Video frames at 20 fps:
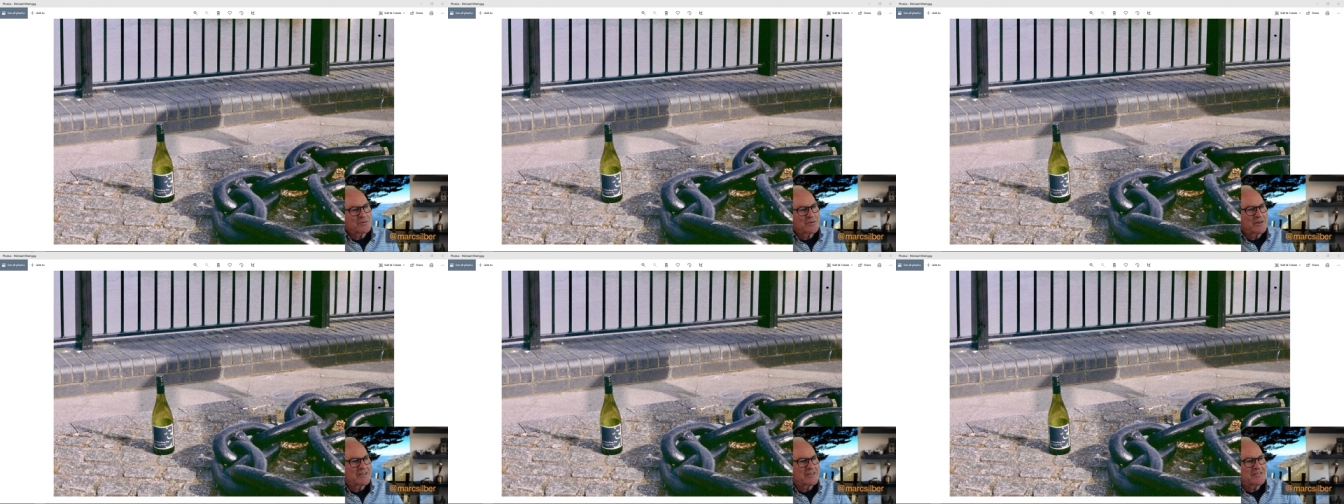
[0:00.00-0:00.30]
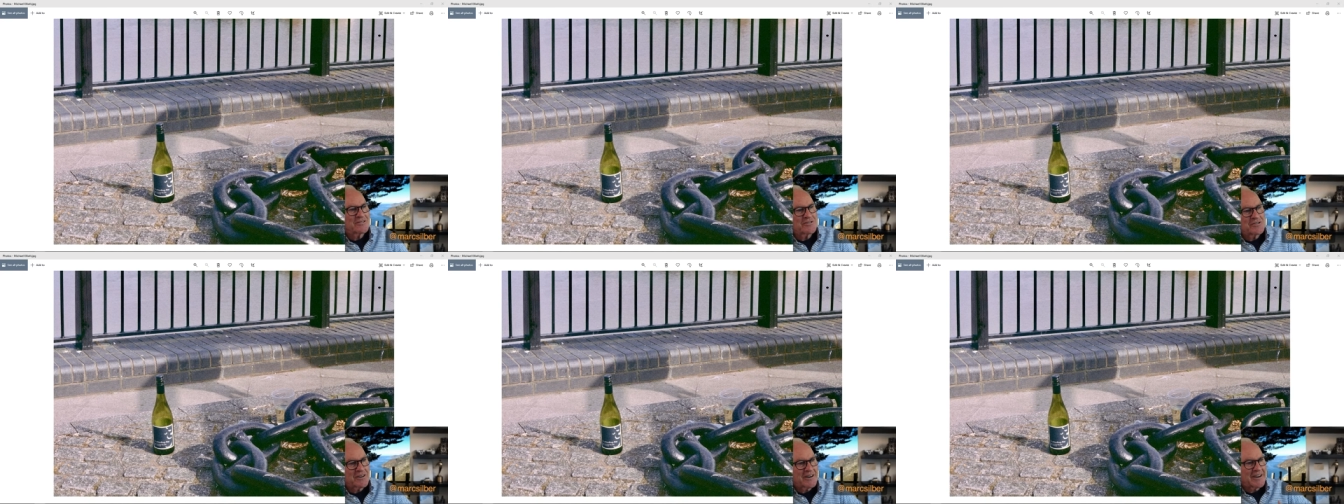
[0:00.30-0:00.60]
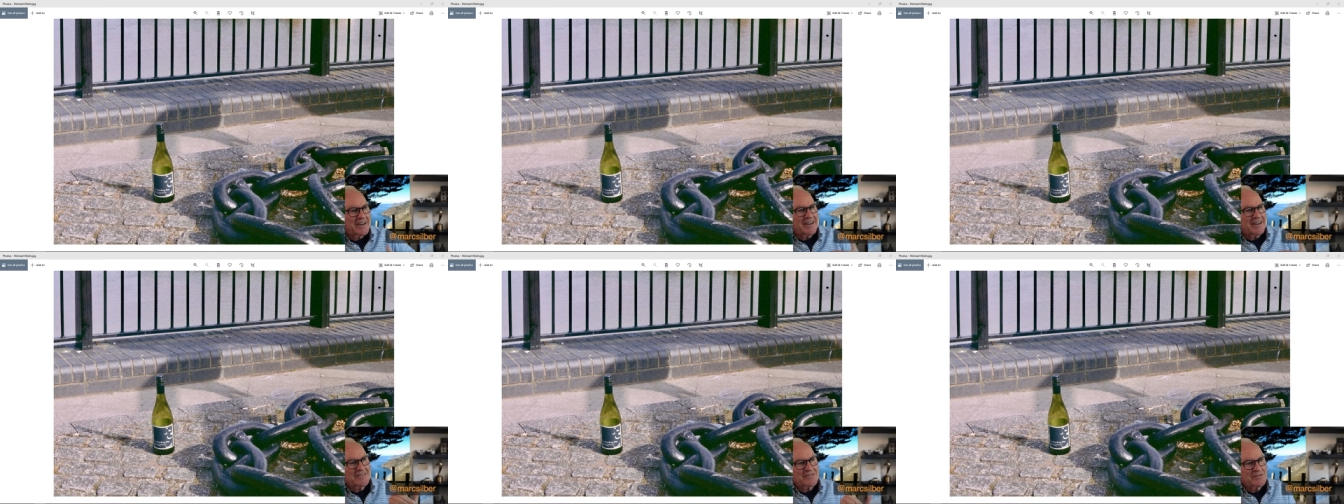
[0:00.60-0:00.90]
Where does your
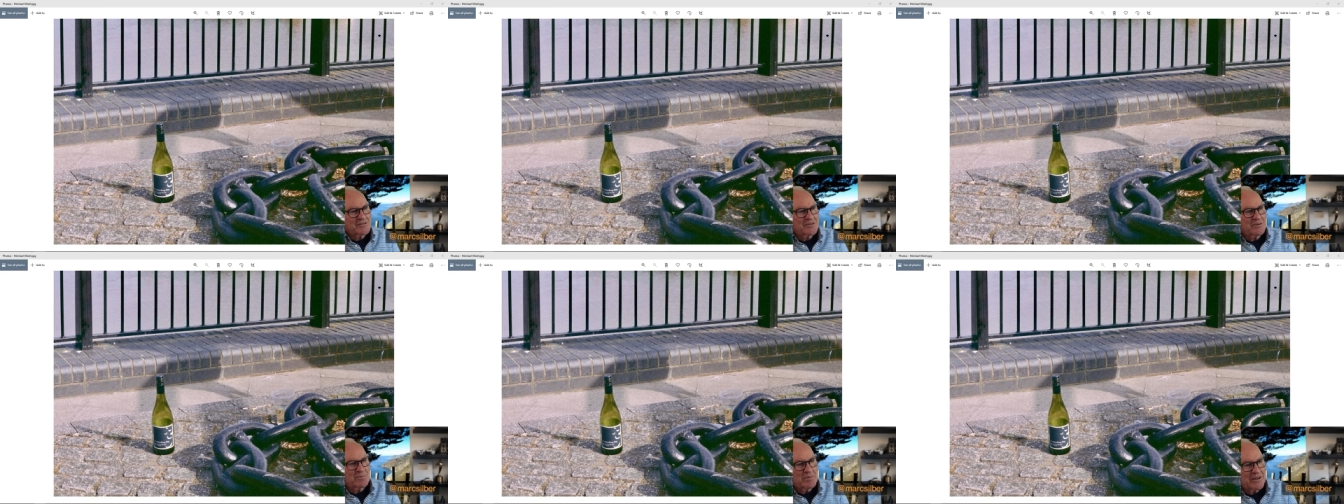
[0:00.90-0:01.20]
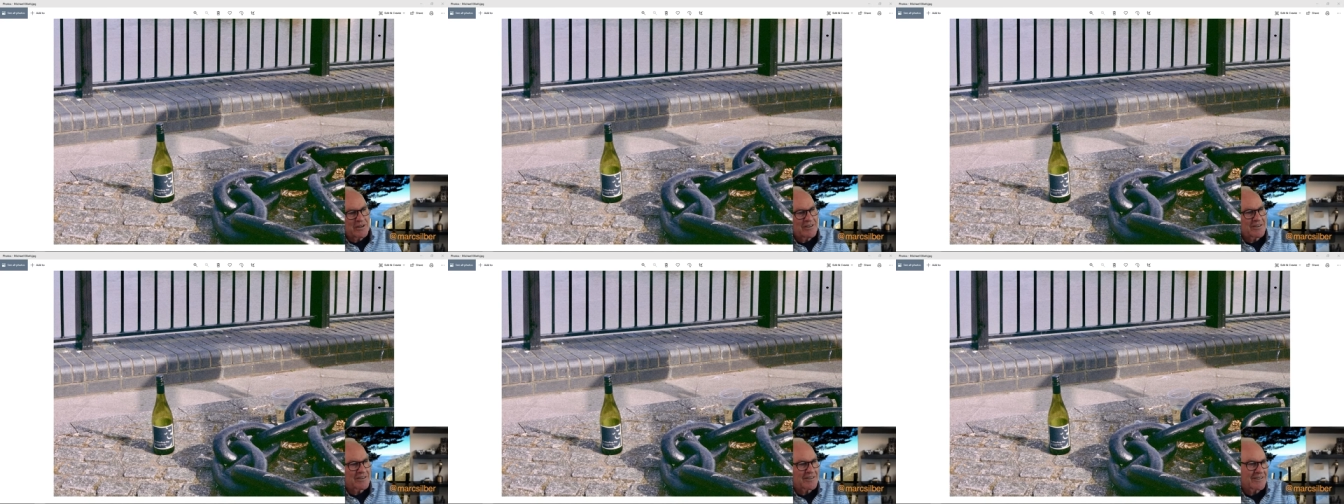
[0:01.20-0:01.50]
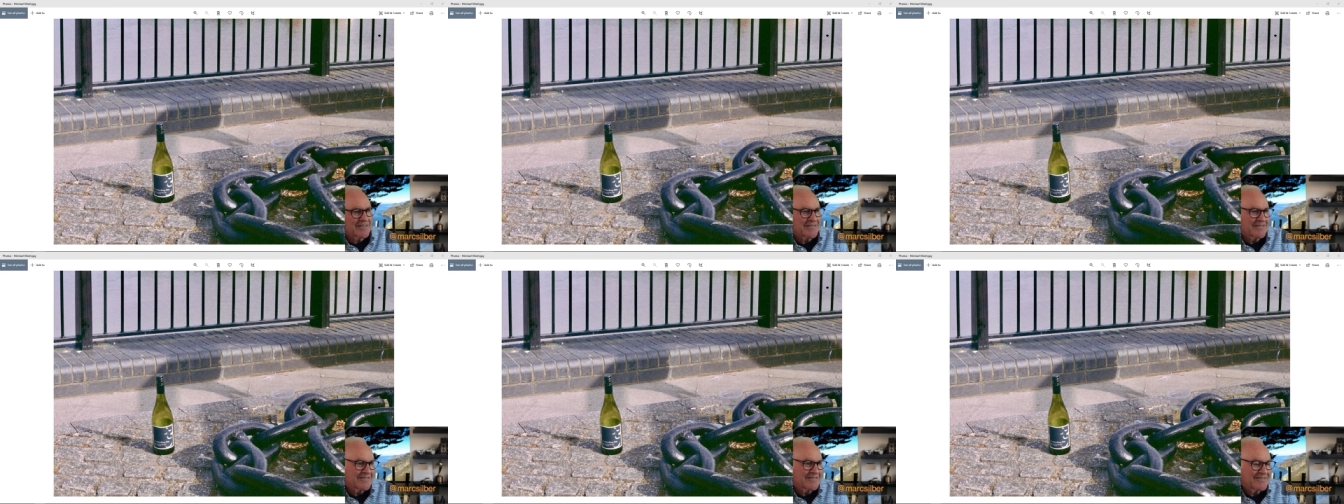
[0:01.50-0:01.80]
actor
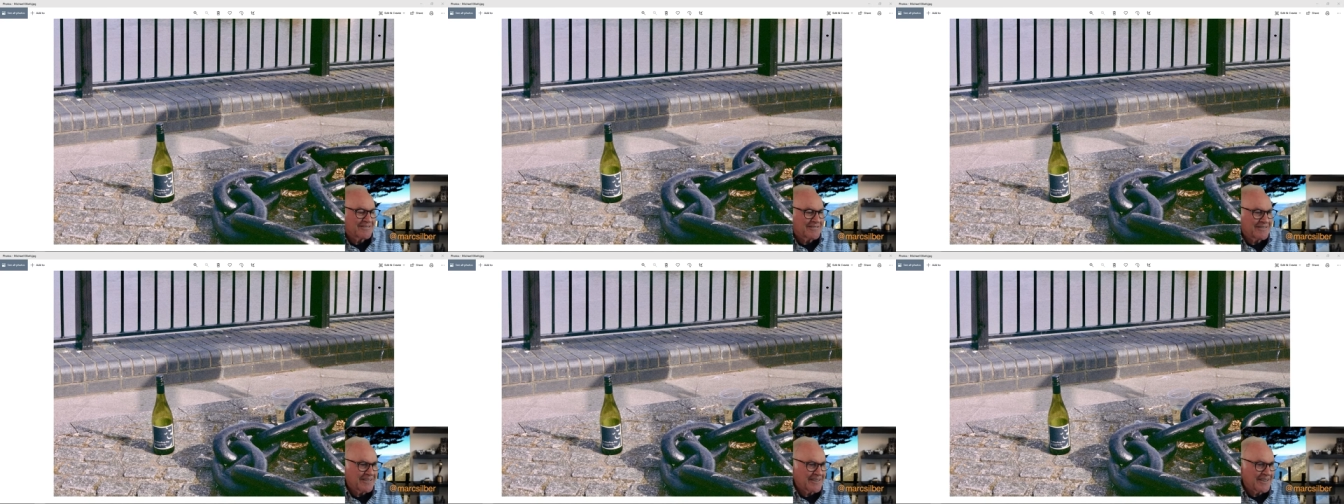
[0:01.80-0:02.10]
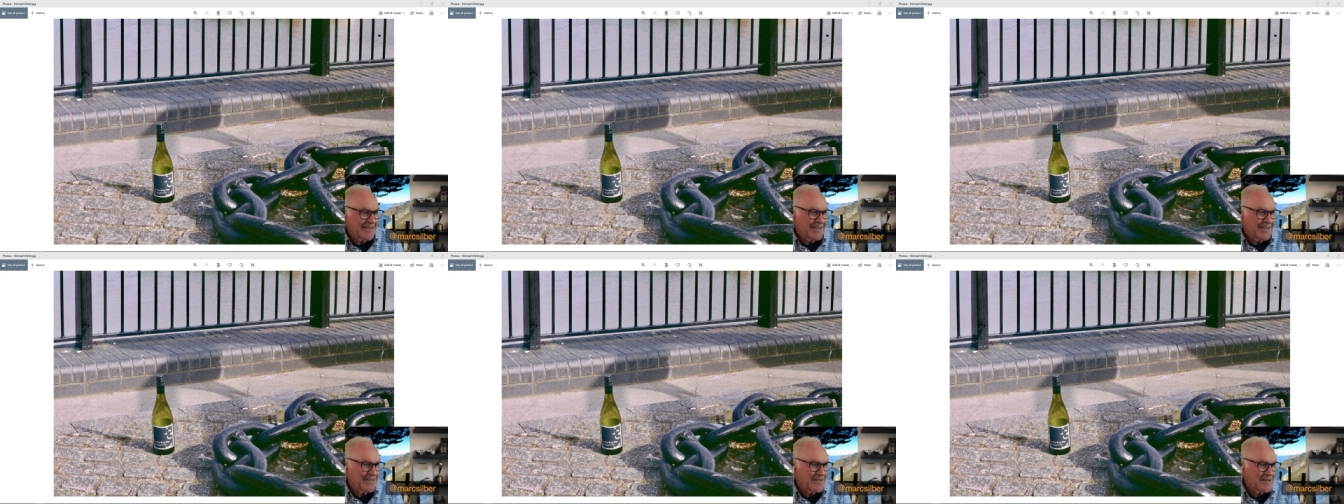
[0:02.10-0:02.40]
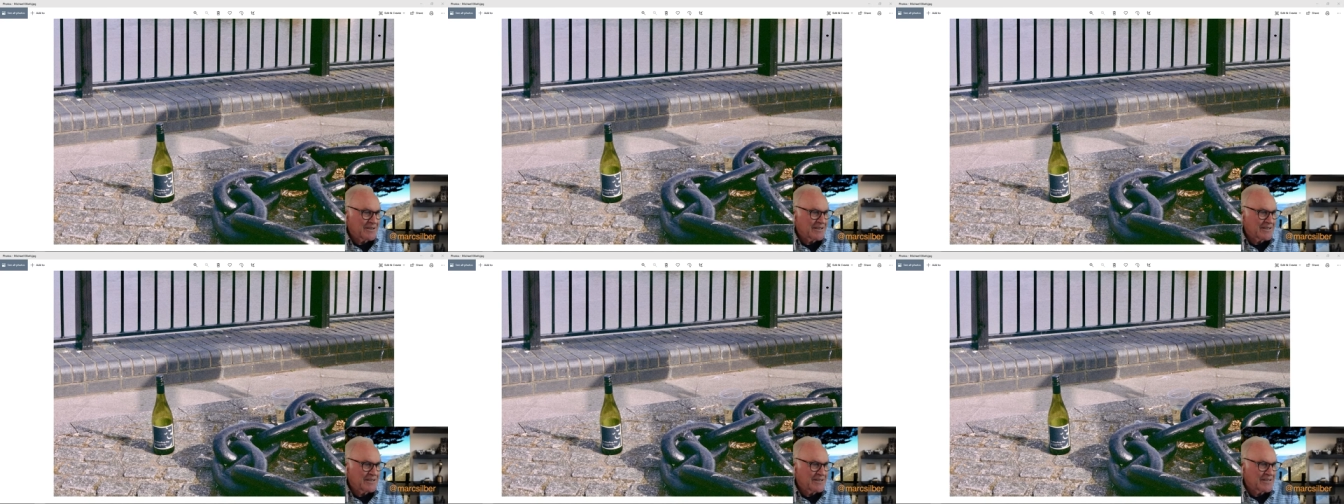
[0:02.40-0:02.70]
appear?
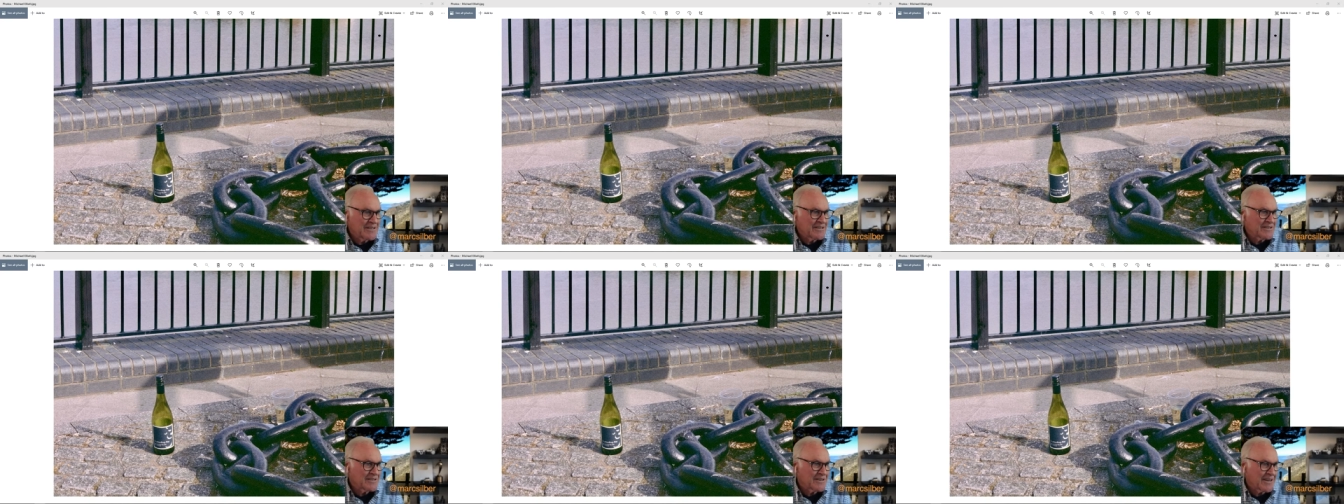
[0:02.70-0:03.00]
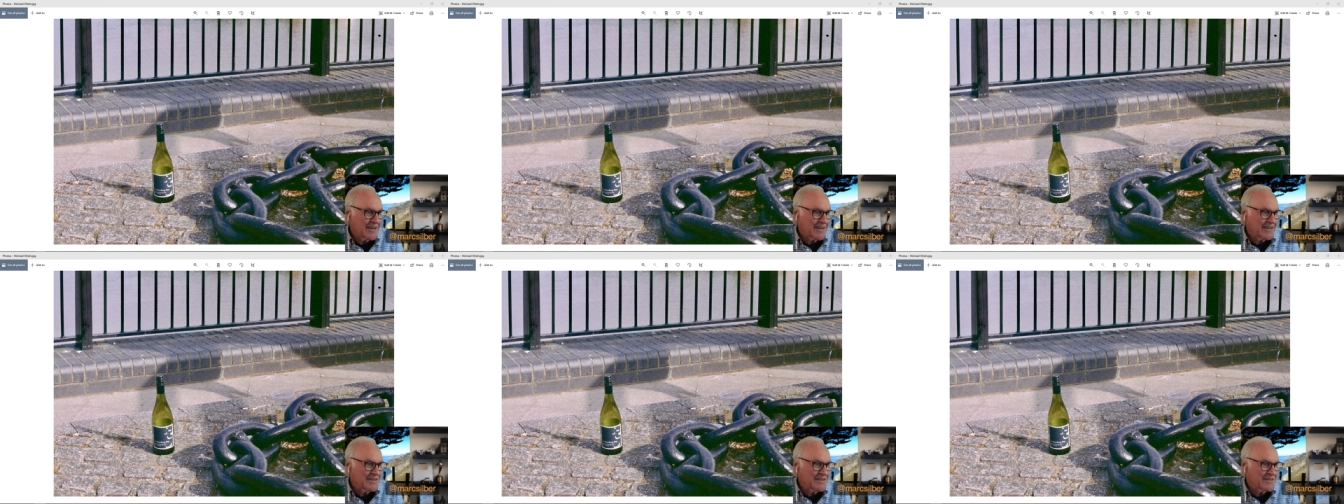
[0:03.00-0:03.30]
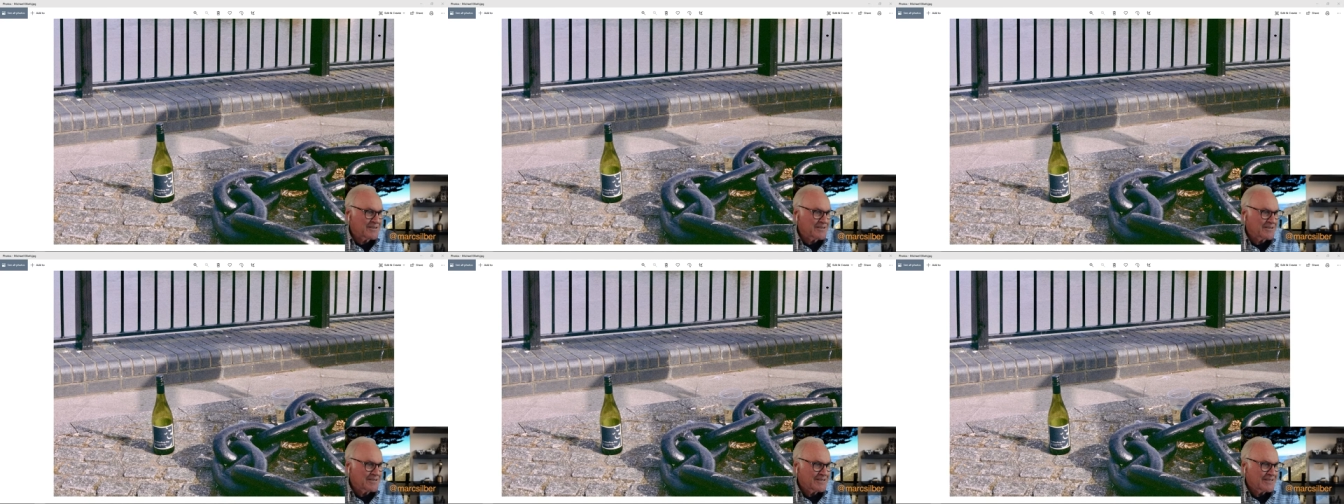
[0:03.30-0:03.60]
And in this
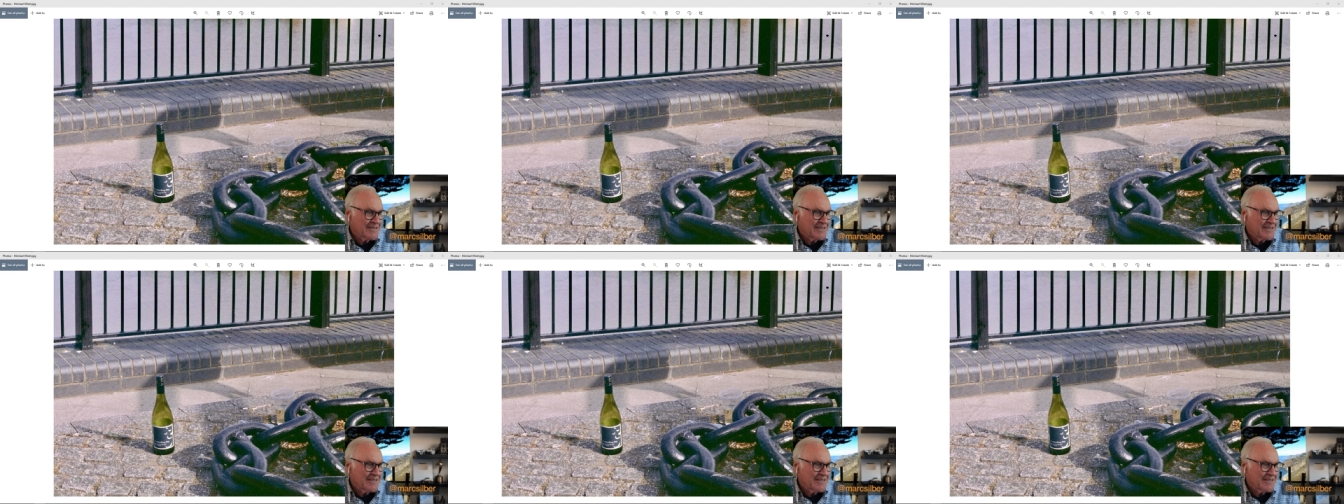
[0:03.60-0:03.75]
case,